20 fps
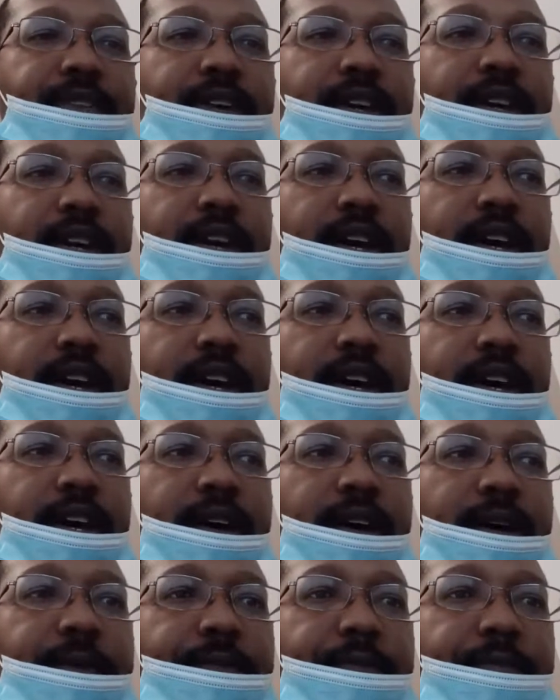
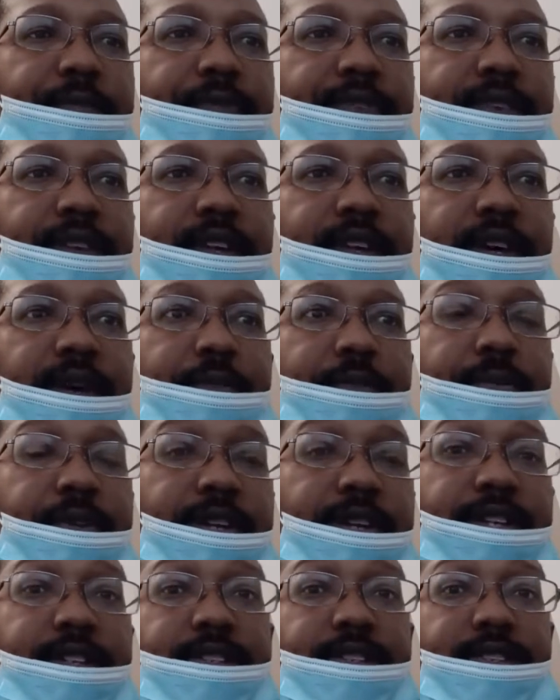Uh, and
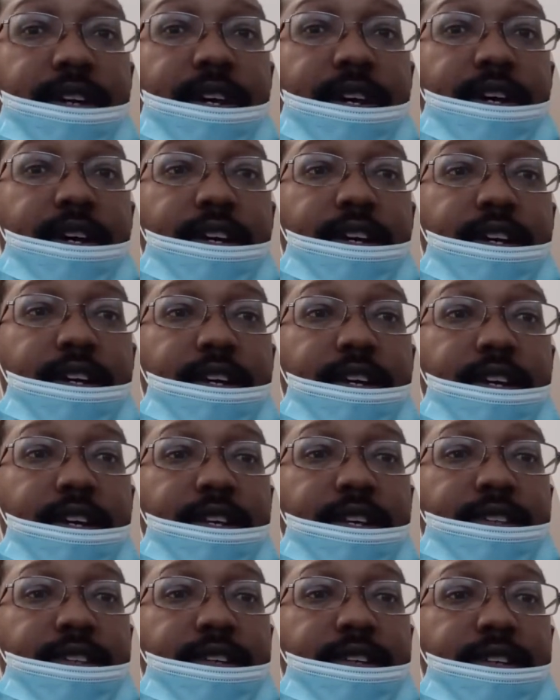please
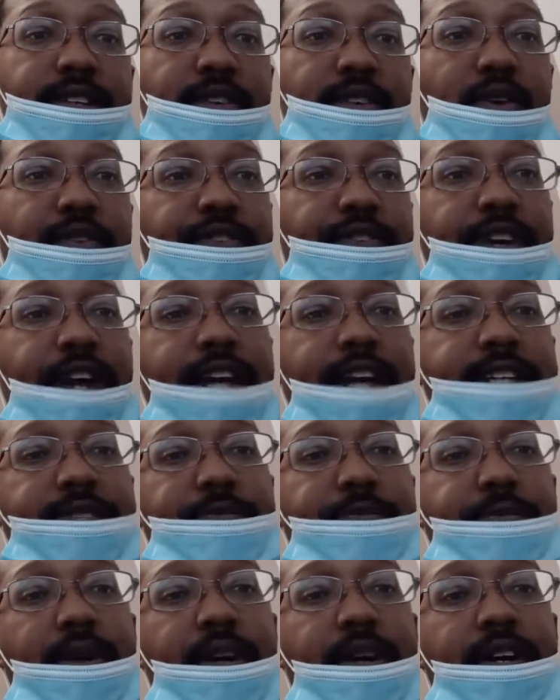hit the notification
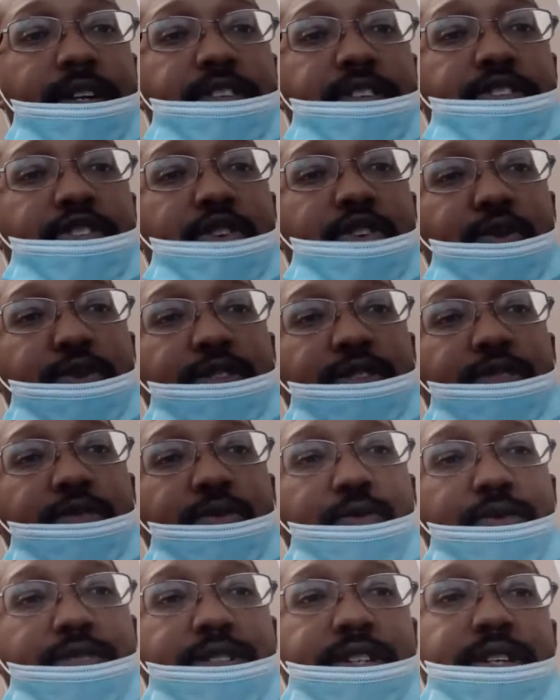button so you can
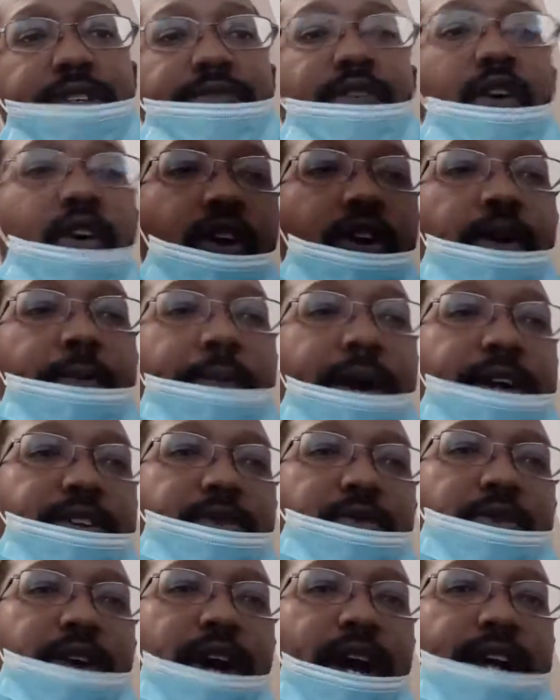receive all my
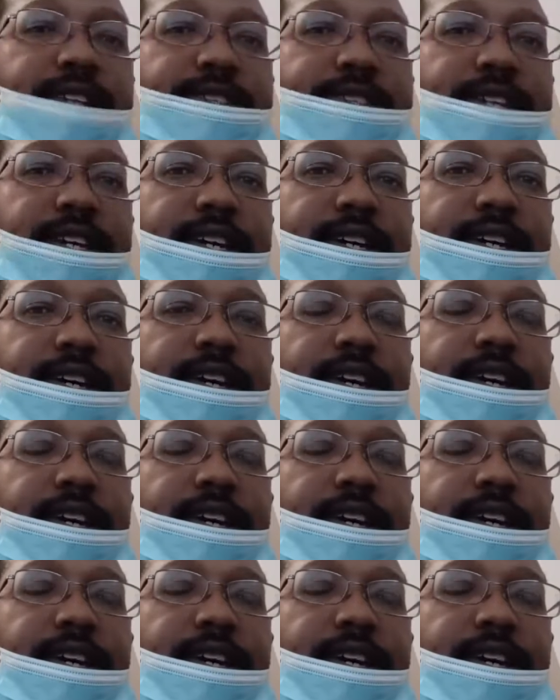new content.